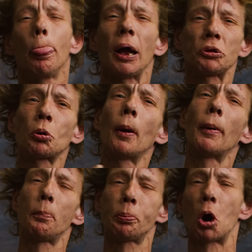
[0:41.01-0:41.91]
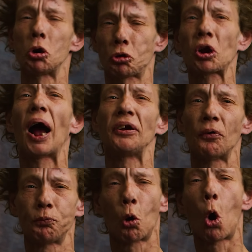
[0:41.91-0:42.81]
That's why my parents got
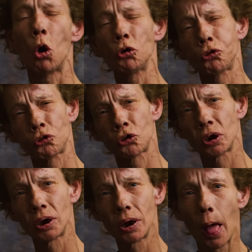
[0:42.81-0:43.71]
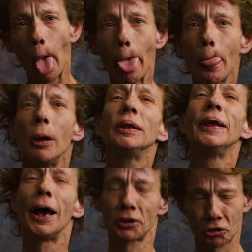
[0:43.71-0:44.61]
divorced. Sexually abused?
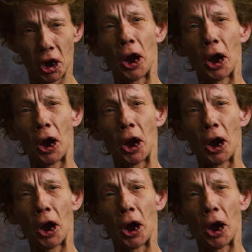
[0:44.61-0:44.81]
Yes,